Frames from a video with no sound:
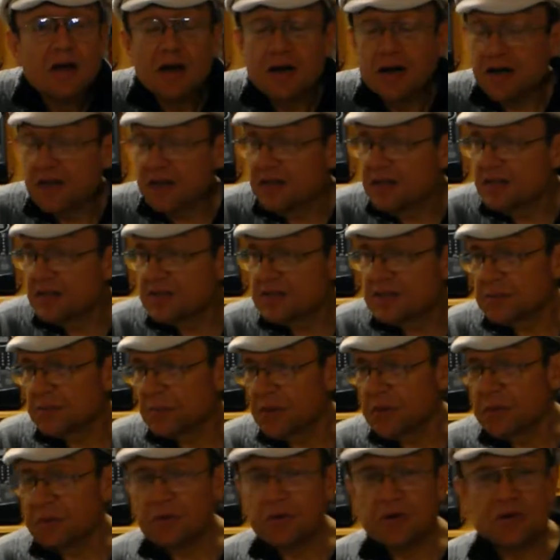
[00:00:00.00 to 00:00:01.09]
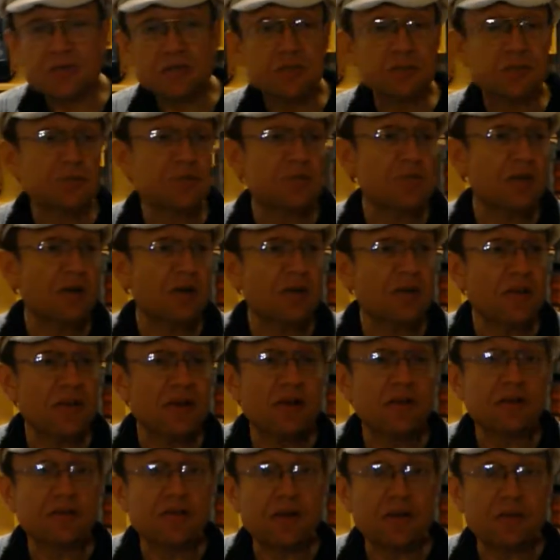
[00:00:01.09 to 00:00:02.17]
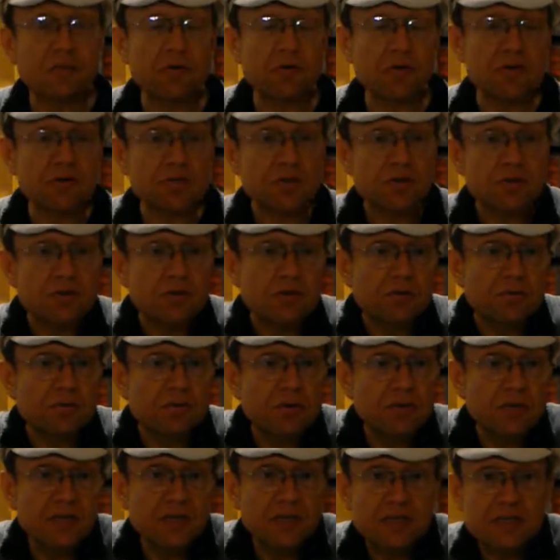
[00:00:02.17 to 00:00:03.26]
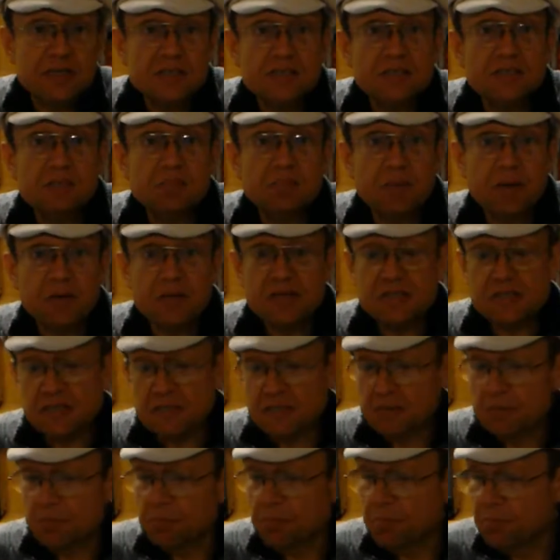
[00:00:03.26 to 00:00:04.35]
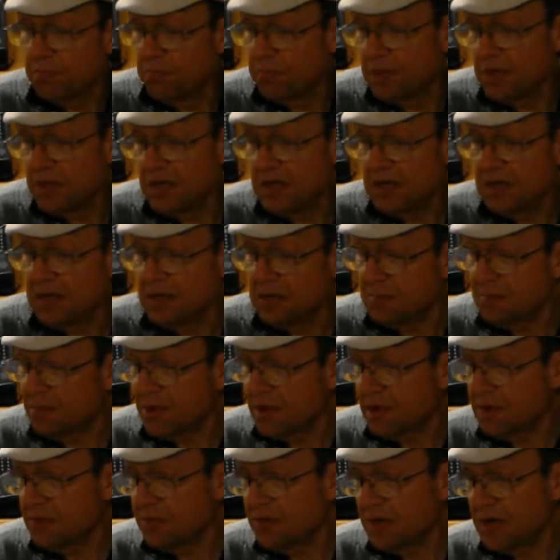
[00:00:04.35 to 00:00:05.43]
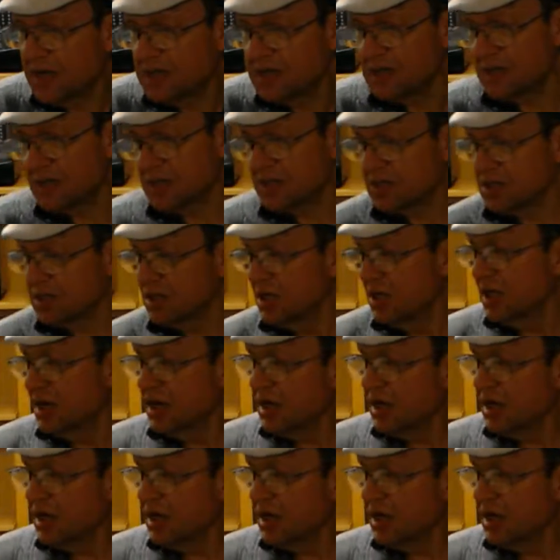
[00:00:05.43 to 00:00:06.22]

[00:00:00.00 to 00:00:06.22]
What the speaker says: Hi again, this is Pete Peterson with Stealth Health. I'm going to show you a really easy, basic bean and brown rice dish.